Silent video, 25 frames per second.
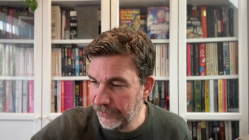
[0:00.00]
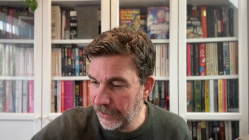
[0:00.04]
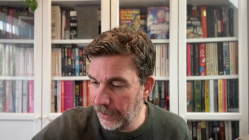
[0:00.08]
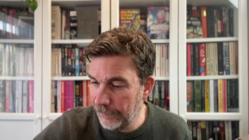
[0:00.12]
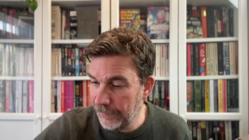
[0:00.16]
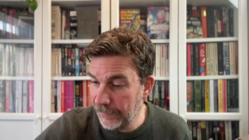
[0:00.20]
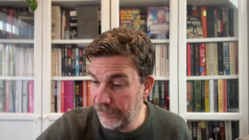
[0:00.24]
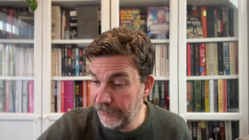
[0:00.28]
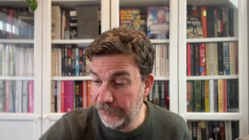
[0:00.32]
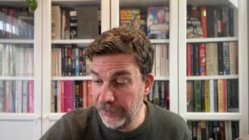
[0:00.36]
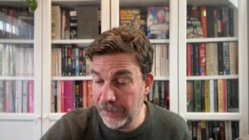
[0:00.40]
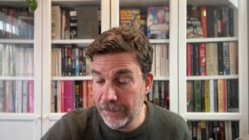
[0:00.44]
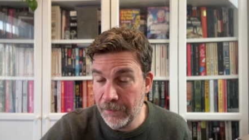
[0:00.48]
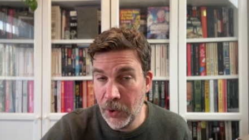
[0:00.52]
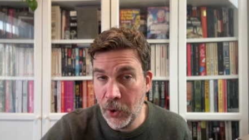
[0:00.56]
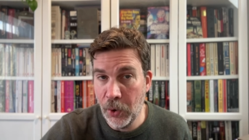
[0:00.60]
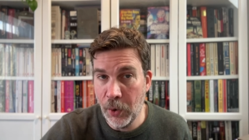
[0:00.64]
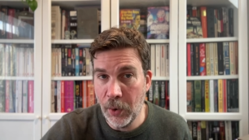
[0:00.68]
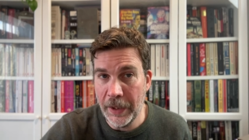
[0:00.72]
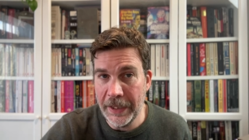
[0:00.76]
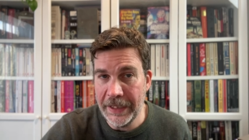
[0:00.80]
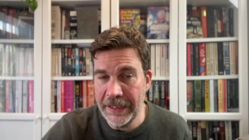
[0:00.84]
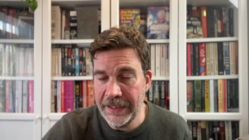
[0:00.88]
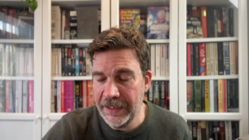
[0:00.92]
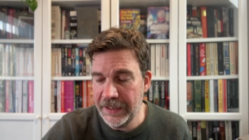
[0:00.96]
up then, some
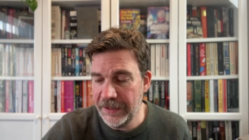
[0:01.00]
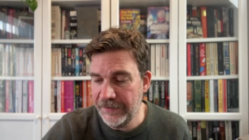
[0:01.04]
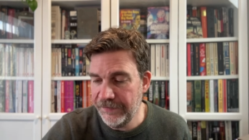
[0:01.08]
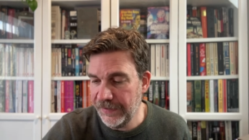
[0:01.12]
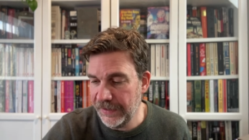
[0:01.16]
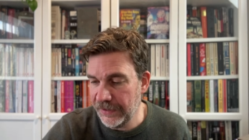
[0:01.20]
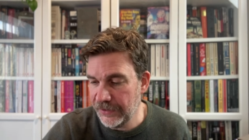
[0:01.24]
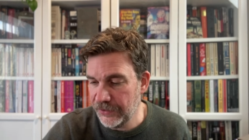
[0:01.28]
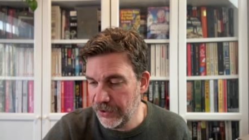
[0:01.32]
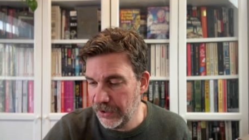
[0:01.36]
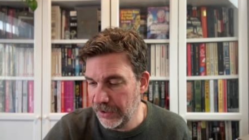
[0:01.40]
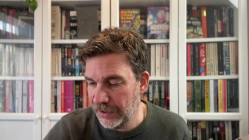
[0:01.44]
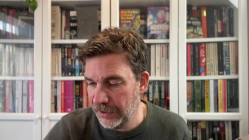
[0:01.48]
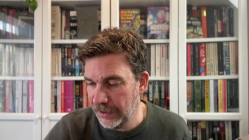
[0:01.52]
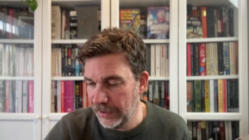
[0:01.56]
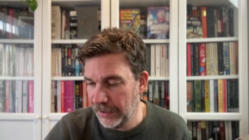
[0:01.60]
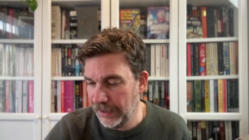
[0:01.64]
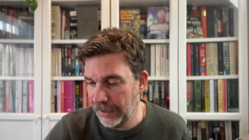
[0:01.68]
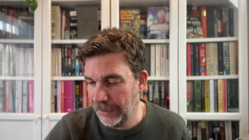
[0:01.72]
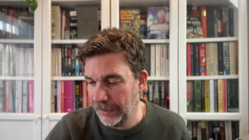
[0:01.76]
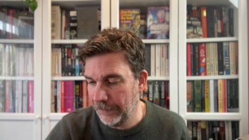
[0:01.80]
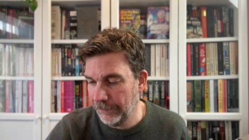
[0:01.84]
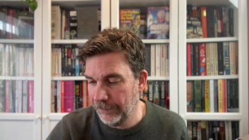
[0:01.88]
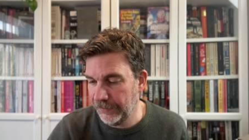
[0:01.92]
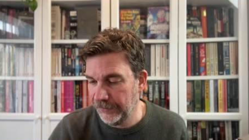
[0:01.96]
more indie fiction.
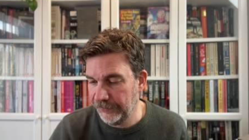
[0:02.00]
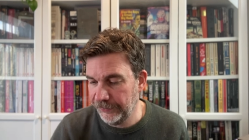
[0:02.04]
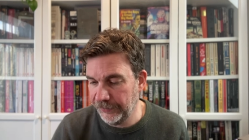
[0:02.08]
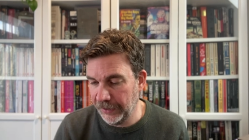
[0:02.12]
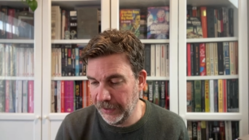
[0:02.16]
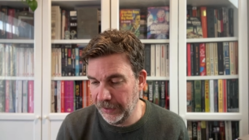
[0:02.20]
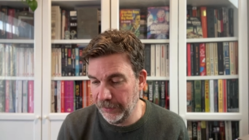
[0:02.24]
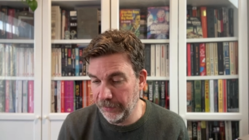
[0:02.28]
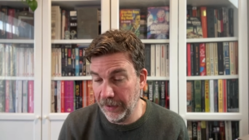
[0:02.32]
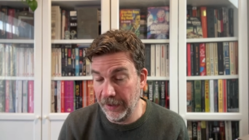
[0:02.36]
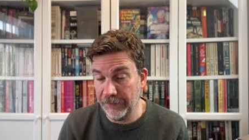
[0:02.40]
So